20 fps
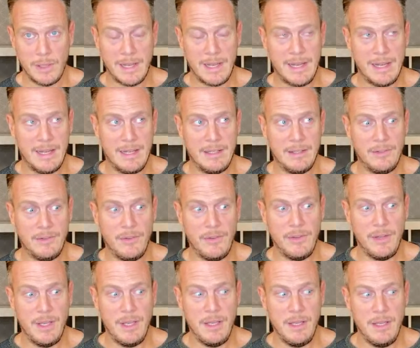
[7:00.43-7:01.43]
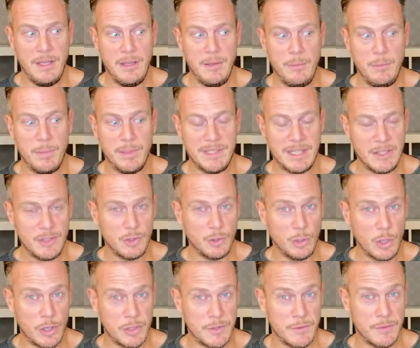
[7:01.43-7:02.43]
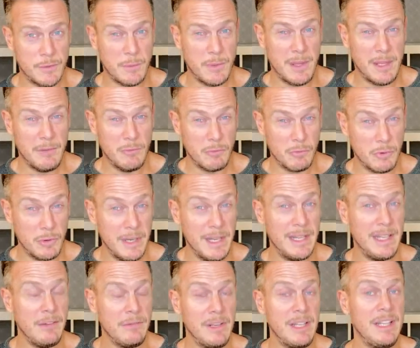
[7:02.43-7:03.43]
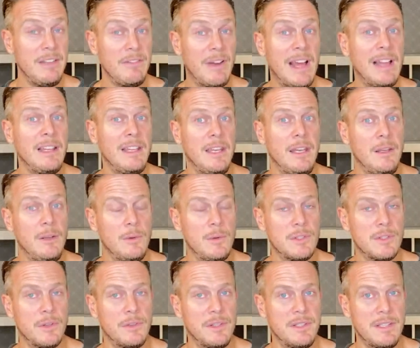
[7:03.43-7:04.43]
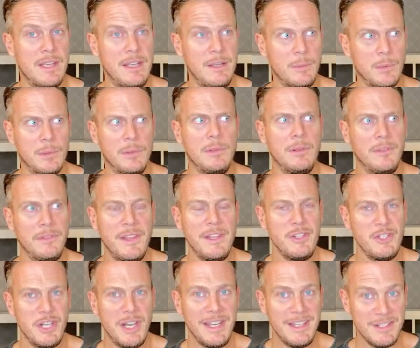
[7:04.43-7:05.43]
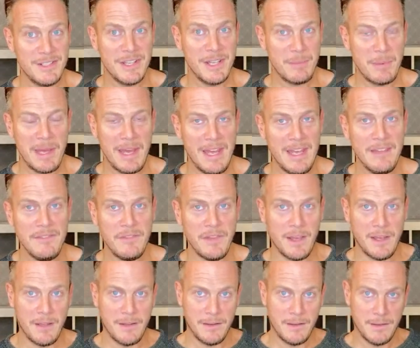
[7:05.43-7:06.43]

and the potential loss of something they really, really value is on the table, they change their behavior